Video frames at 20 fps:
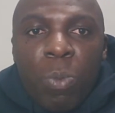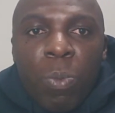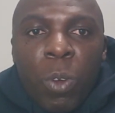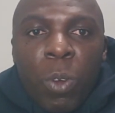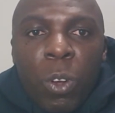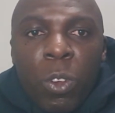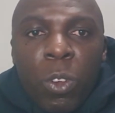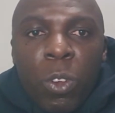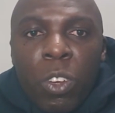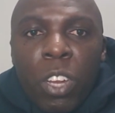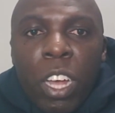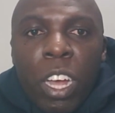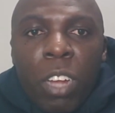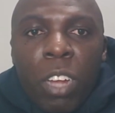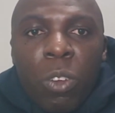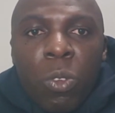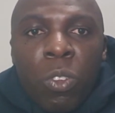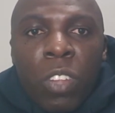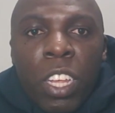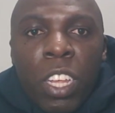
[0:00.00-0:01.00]
Not
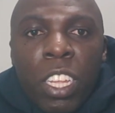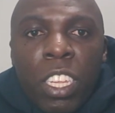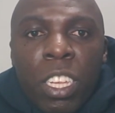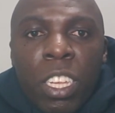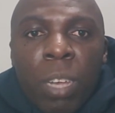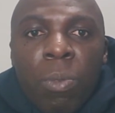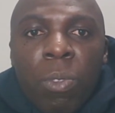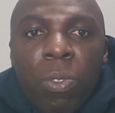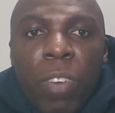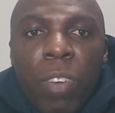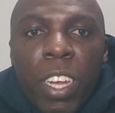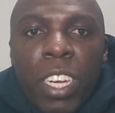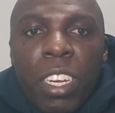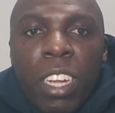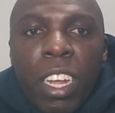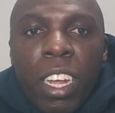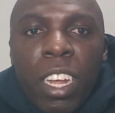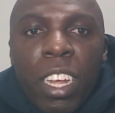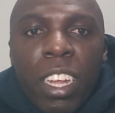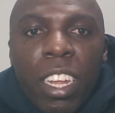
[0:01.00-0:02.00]
to say James
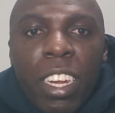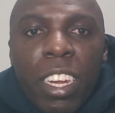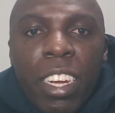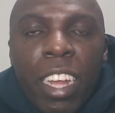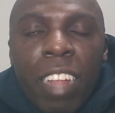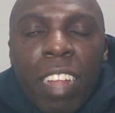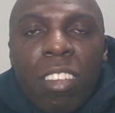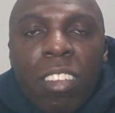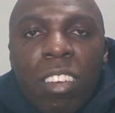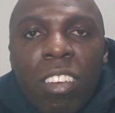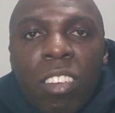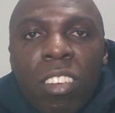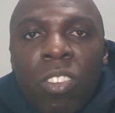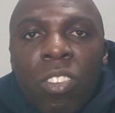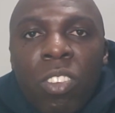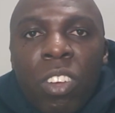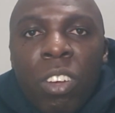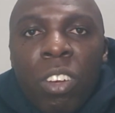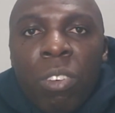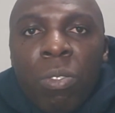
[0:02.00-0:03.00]
Fenter doesn't
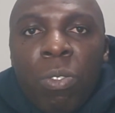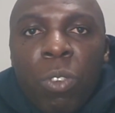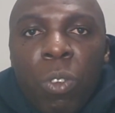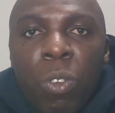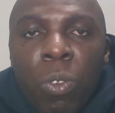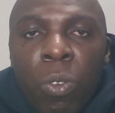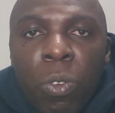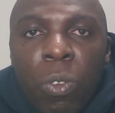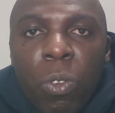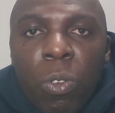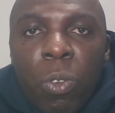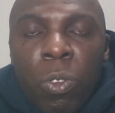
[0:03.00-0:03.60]
deserve to